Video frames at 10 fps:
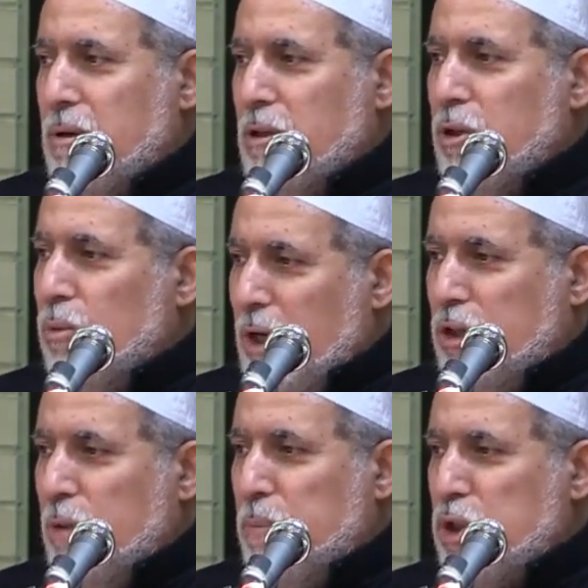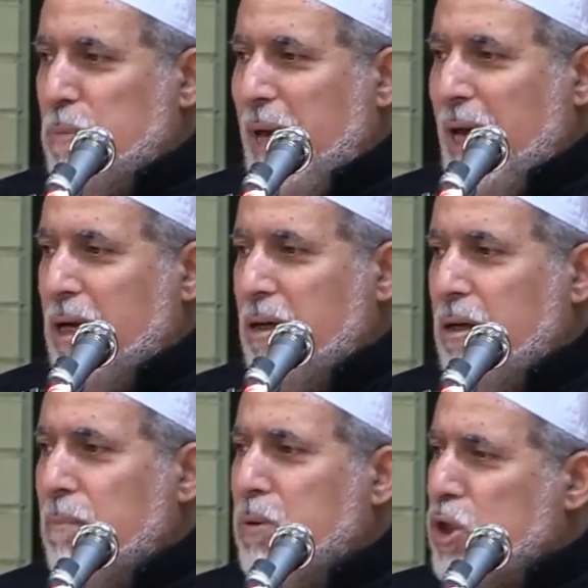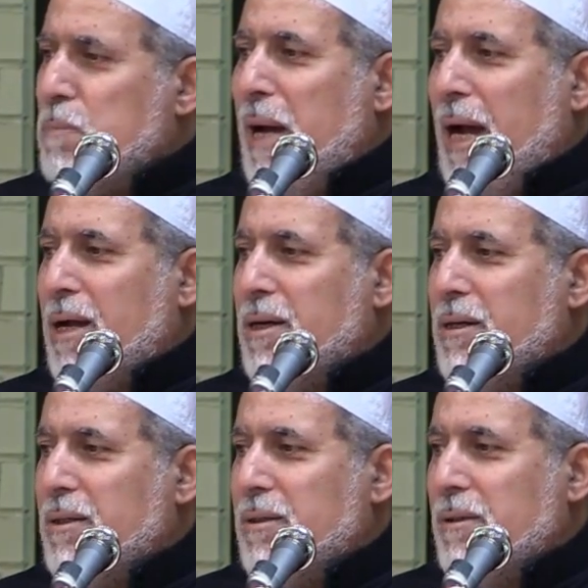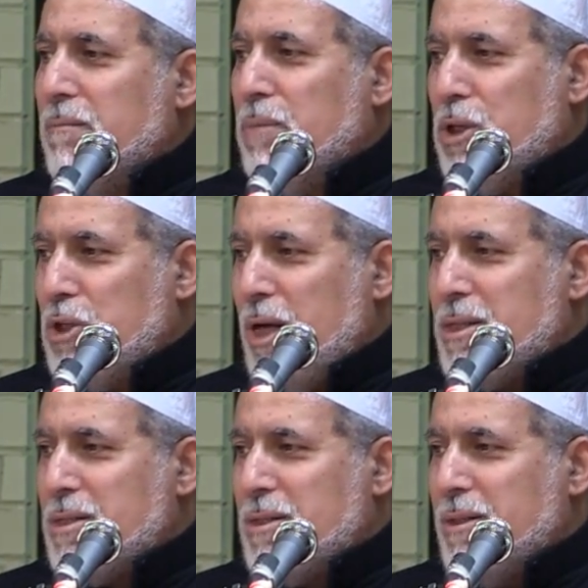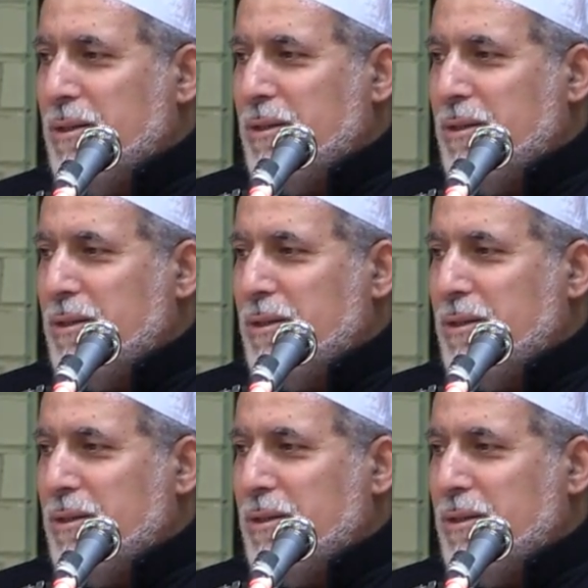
You want to push back? Push back, but just